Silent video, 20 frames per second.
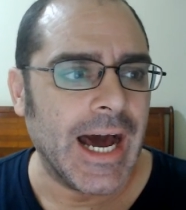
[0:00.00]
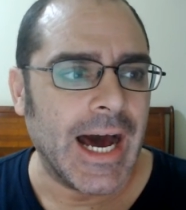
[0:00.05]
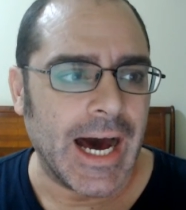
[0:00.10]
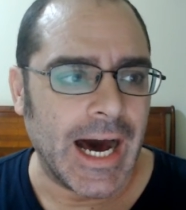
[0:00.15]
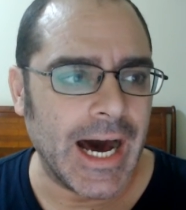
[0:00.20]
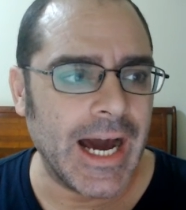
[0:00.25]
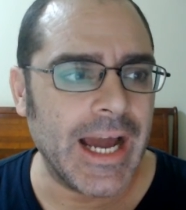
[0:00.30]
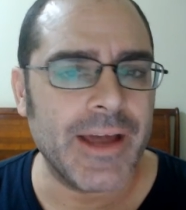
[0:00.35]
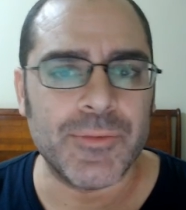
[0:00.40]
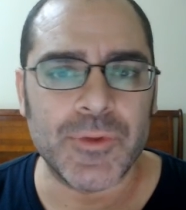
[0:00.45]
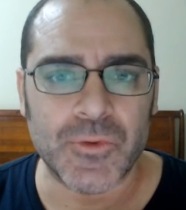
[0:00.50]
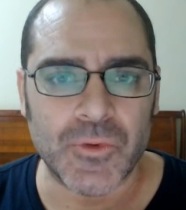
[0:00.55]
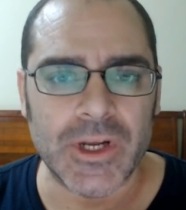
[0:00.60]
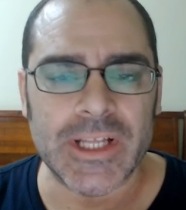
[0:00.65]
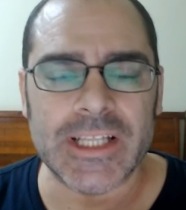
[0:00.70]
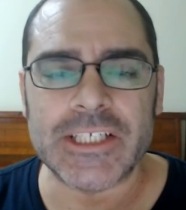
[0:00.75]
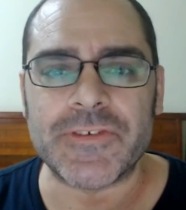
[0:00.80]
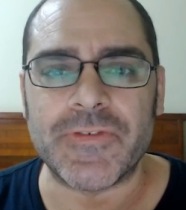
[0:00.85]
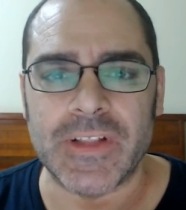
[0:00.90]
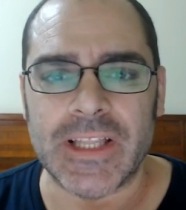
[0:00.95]
I am the
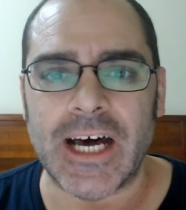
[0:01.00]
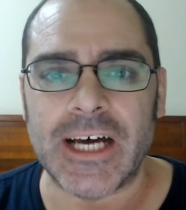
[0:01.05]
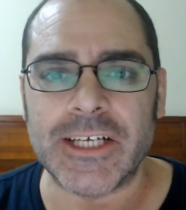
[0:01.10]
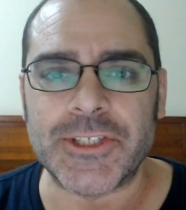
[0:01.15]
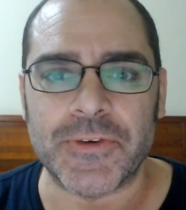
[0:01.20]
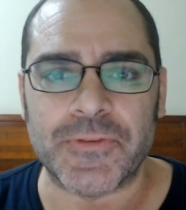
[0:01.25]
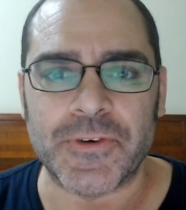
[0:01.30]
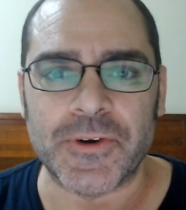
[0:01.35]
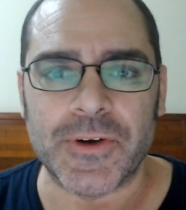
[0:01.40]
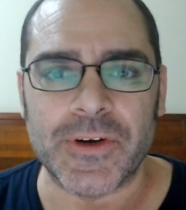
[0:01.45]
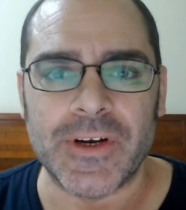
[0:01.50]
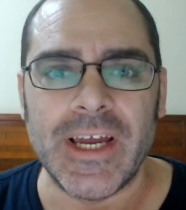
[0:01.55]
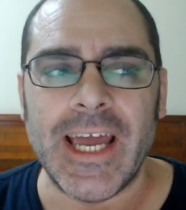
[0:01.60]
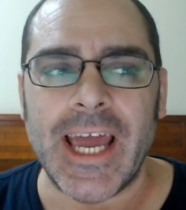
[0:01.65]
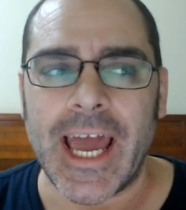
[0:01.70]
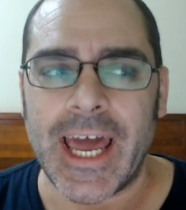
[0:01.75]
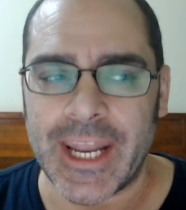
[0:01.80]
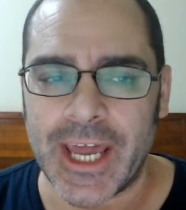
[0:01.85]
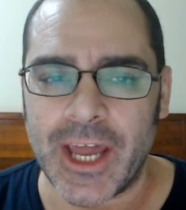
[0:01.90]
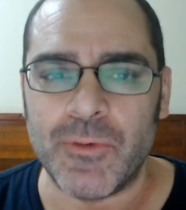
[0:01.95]
Realist Philosopher,
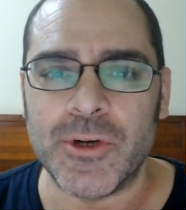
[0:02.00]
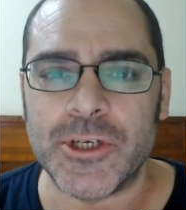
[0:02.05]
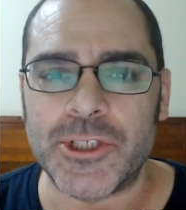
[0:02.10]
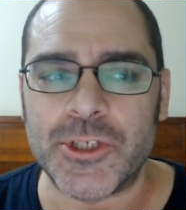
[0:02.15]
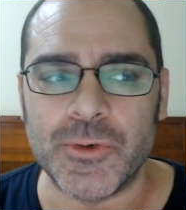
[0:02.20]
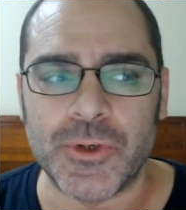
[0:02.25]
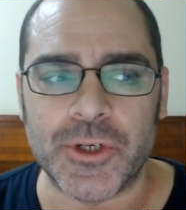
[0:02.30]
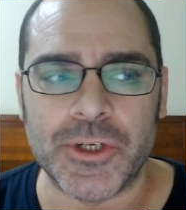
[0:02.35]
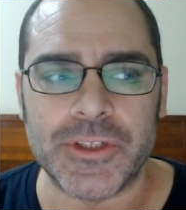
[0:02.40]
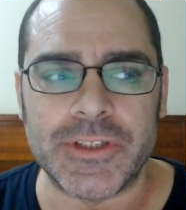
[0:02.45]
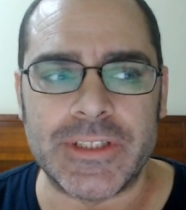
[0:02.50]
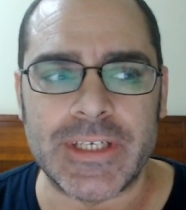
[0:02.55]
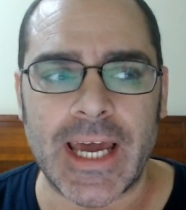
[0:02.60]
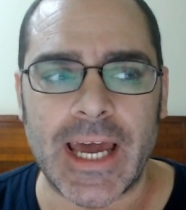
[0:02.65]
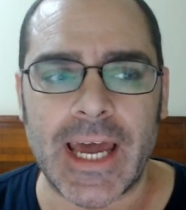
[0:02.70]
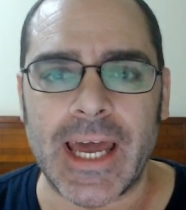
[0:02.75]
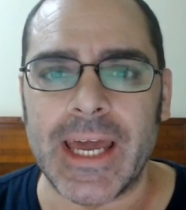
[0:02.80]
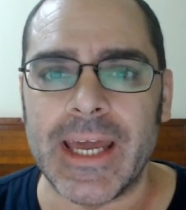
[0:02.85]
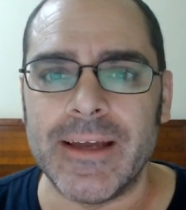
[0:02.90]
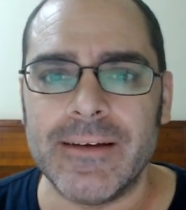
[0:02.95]
and I wish you a good
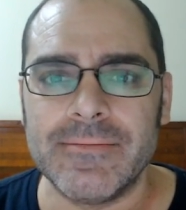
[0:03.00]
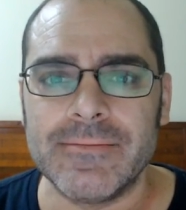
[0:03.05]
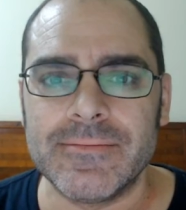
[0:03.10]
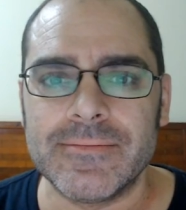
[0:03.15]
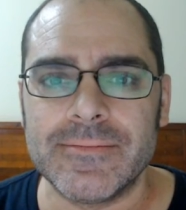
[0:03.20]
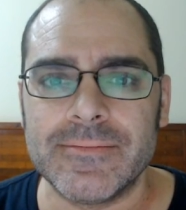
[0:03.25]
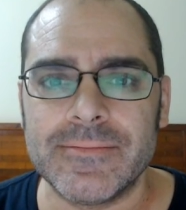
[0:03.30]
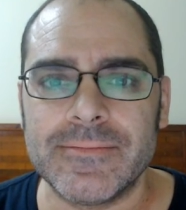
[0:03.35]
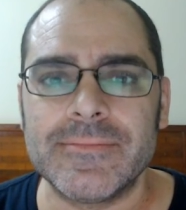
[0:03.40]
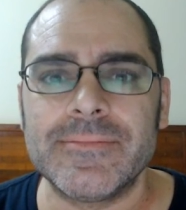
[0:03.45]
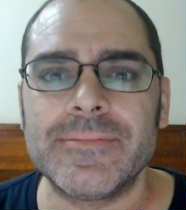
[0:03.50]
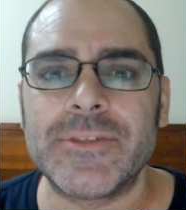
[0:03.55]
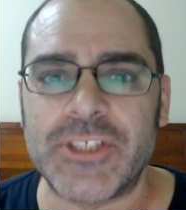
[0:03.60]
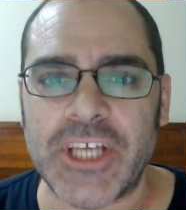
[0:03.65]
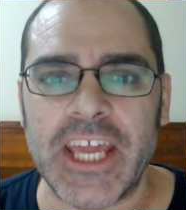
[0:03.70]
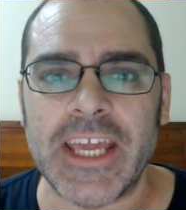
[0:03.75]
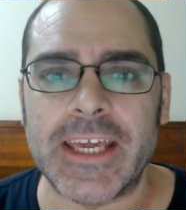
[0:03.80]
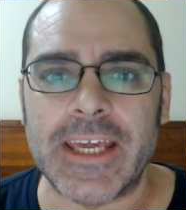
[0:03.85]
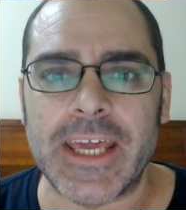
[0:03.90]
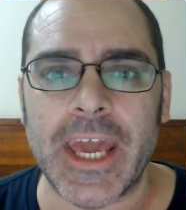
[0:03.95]
day.
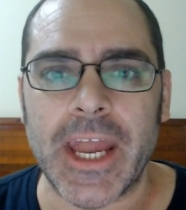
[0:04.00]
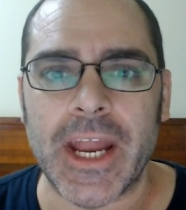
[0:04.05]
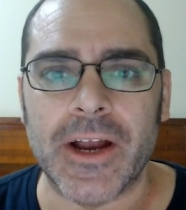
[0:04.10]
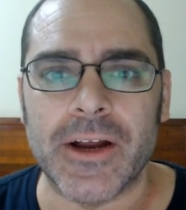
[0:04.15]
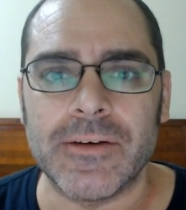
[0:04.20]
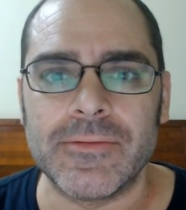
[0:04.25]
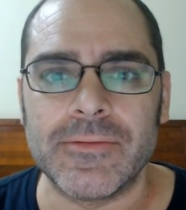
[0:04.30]
Take care.